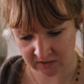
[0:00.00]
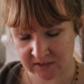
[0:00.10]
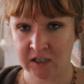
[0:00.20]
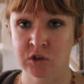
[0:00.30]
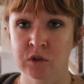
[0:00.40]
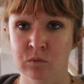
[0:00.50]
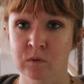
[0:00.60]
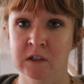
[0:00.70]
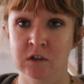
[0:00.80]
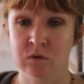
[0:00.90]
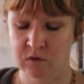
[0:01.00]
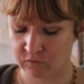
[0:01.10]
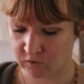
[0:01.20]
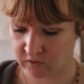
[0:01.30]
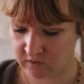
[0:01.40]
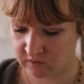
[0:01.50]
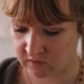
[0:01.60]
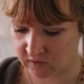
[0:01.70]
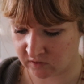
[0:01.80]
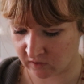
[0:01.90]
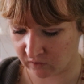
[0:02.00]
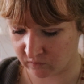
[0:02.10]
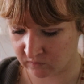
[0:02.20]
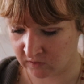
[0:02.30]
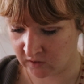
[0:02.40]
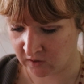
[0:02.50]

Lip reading: it's actually really useful, so